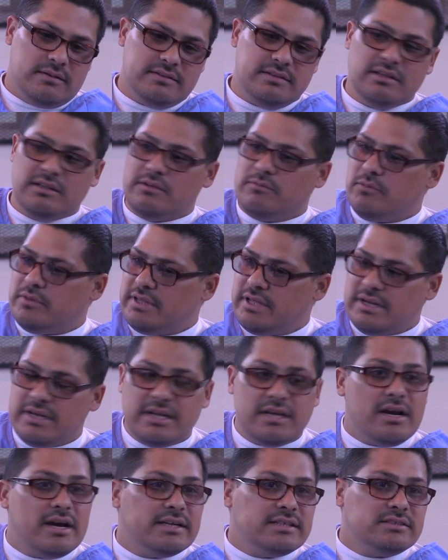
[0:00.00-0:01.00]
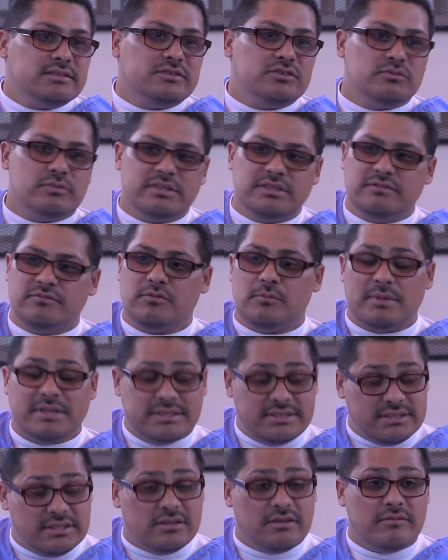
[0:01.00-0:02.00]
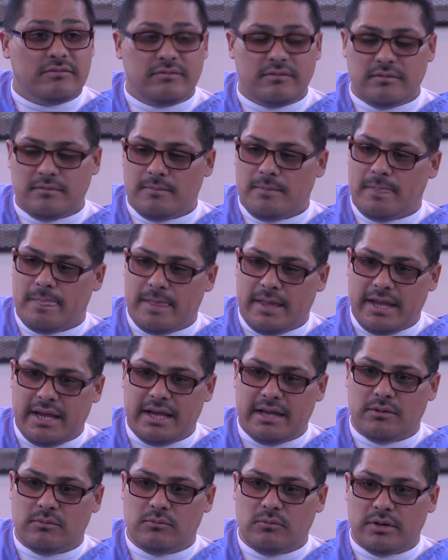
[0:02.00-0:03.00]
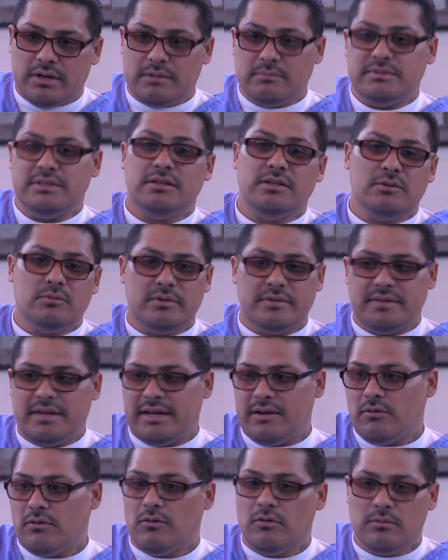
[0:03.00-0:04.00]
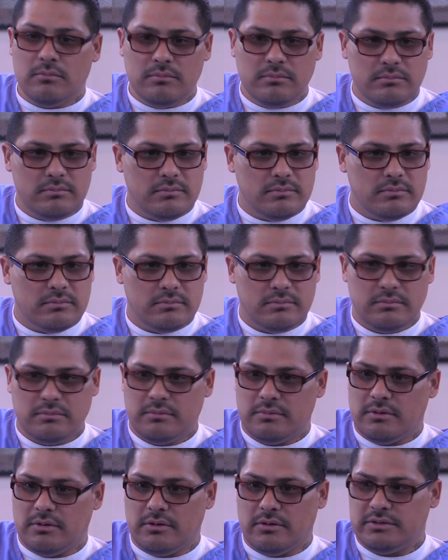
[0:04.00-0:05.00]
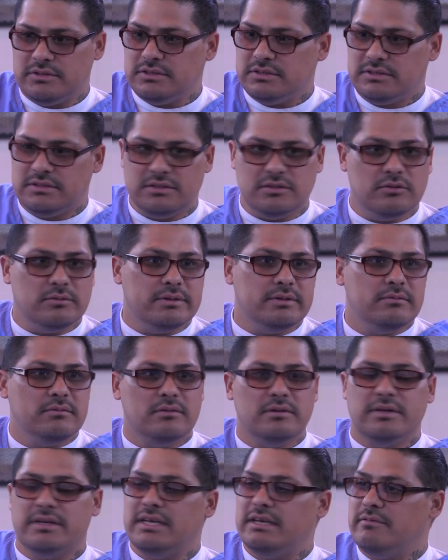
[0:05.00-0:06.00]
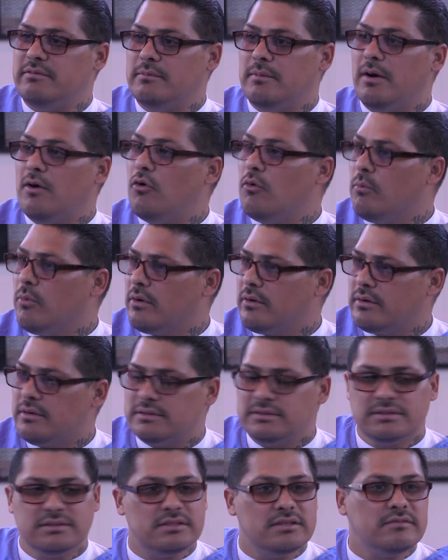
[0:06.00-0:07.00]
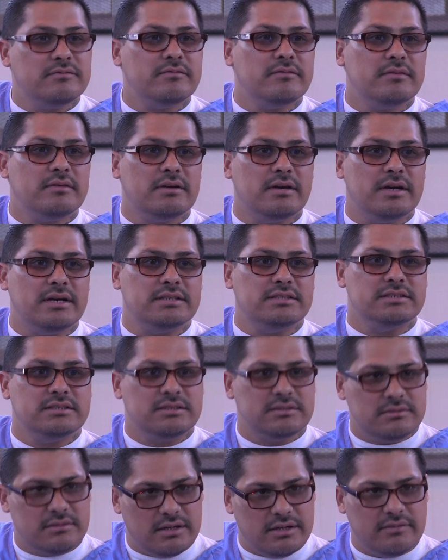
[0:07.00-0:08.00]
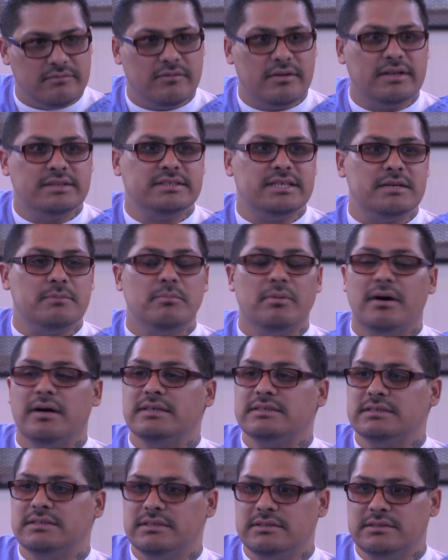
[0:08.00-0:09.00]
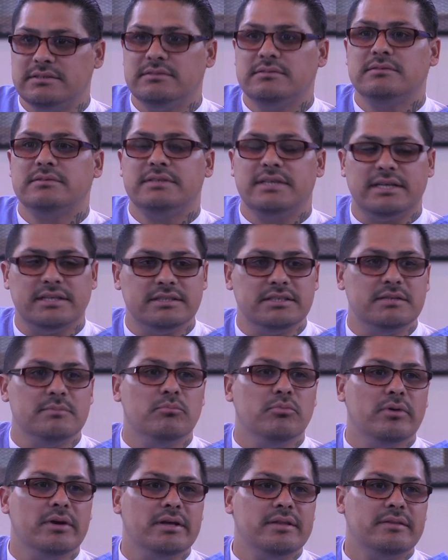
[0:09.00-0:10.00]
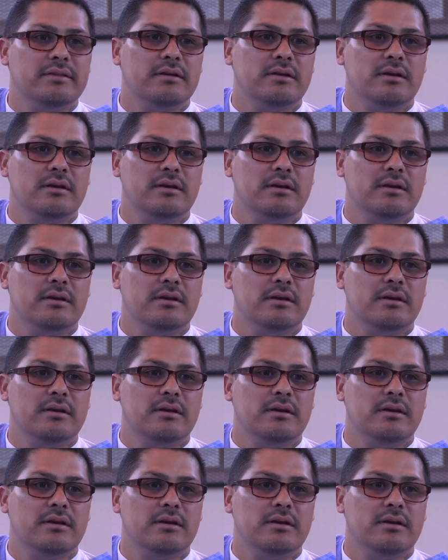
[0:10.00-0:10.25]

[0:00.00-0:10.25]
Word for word: dealing with any kind of situation for myself and what I'm dealing with at home or just, you know, even my homework and stuff. I just, I, I take pause and take a deep breath